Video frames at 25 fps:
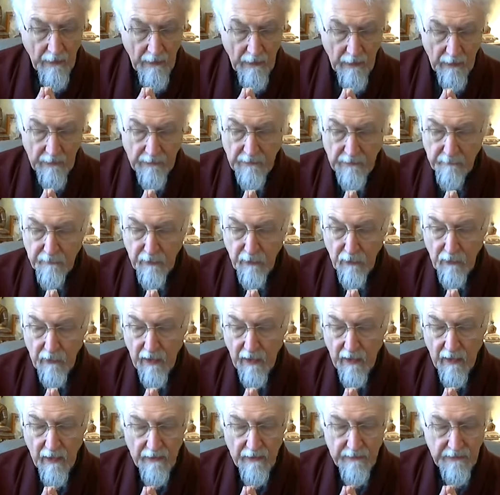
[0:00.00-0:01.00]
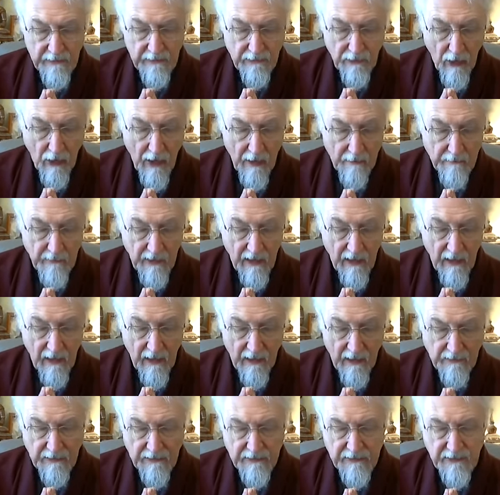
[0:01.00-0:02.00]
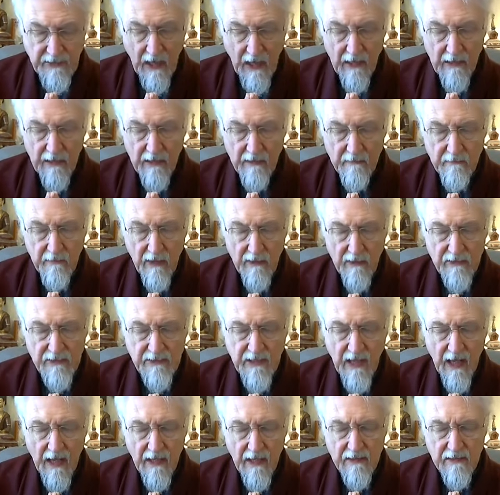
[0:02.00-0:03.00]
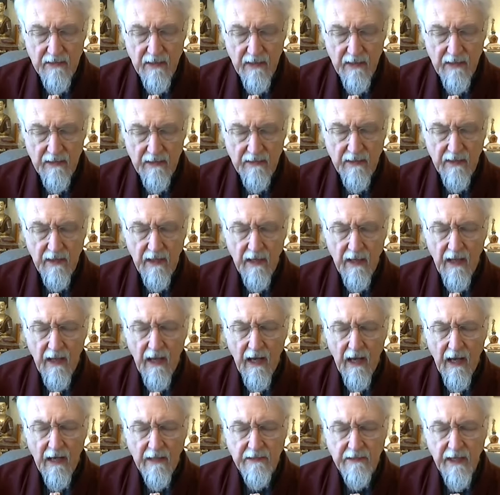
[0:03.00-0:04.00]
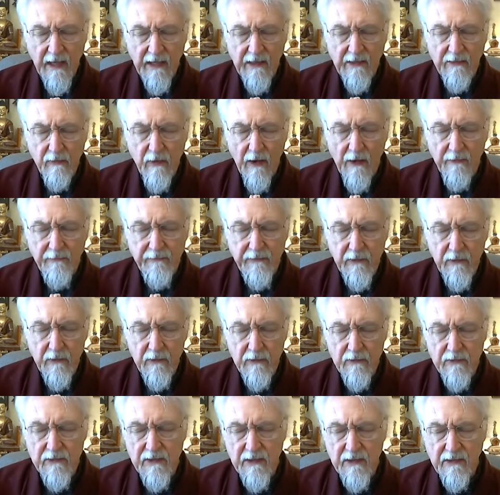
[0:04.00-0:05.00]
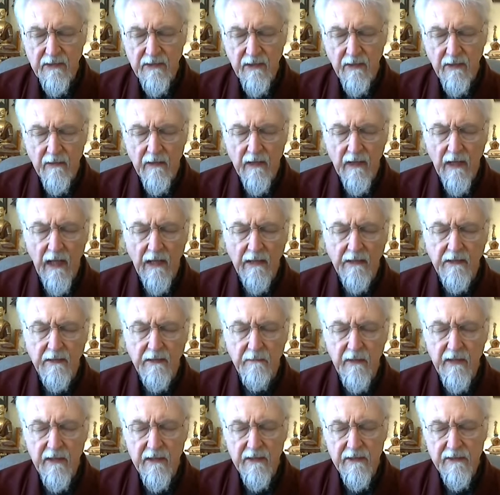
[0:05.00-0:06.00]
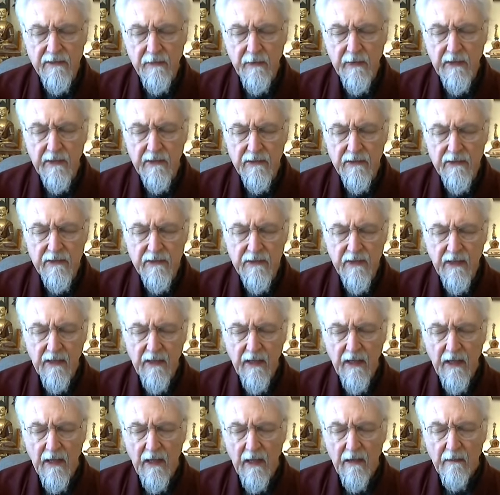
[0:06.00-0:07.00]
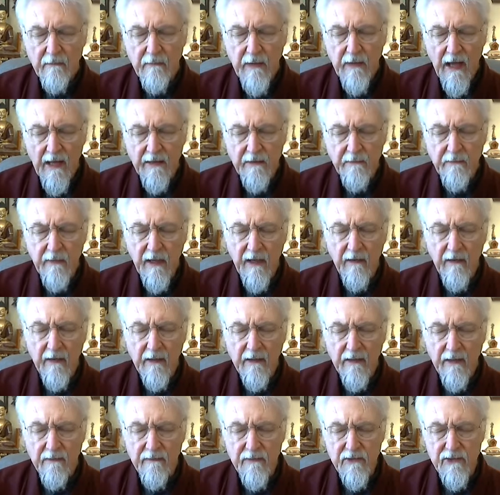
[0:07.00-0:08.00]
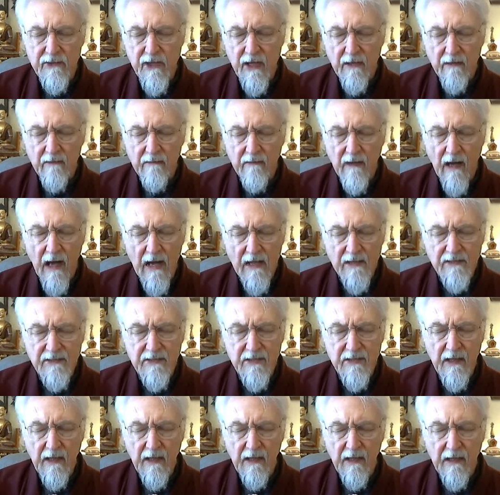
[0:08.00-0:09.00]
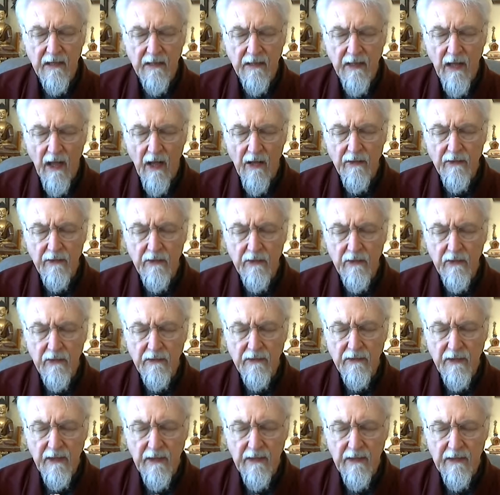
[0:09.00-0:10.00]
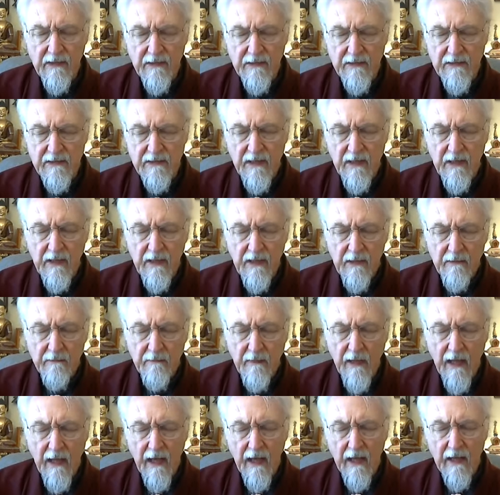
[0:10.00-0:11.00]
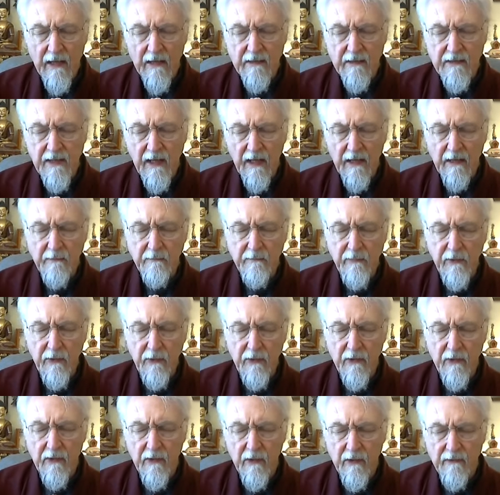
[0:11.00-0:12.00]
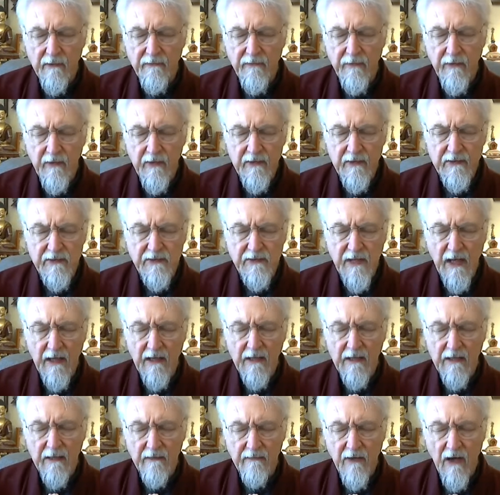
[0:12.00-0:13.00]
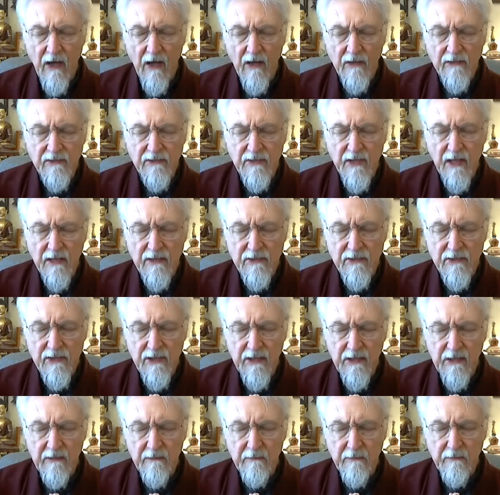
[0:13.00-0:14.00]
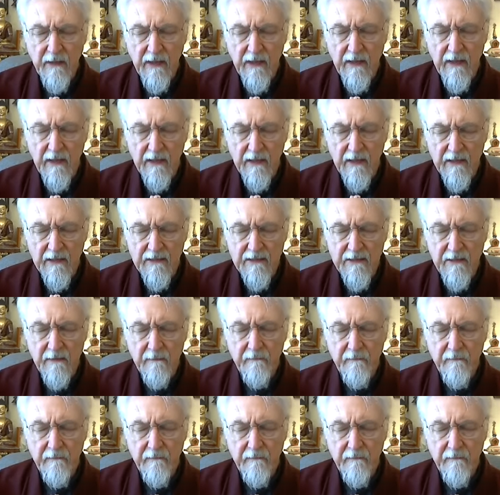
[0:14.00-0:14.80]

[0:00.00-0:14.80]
In the Buddha, the Dharma, and the Sangha most excellent, I take refuge until enlightenment is reached. By the merit of generosity and other good deeds, may I attain Buddhahood for the sake of all sentient beings.